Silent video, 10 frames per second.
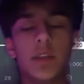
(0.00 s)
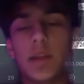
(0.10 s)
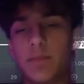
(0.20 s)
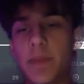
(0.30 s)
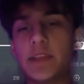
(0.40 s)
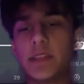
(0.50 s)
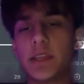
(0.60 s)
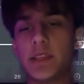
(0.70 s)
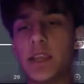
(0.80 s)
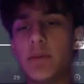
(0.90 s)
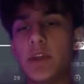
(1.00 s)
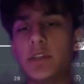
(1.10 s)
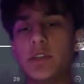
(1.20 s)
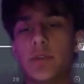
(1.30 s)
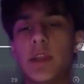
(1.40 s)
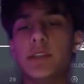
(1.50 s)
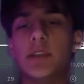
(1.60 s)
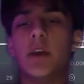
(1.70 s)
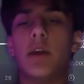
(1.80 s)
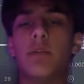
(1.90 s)
basically continuation trades
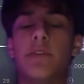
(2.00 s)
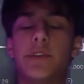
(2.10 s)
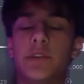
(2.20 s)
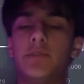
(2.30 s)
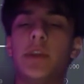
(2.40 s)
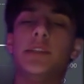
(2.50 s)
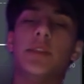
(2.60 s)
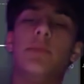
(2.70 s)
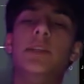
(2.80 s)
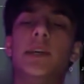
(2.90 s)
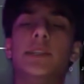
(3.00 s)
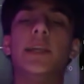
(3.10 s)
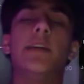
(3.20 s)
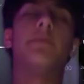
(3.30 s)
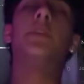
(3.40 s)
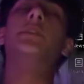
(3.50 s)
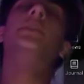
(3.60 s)
and not reversal trades. And the reason I say that first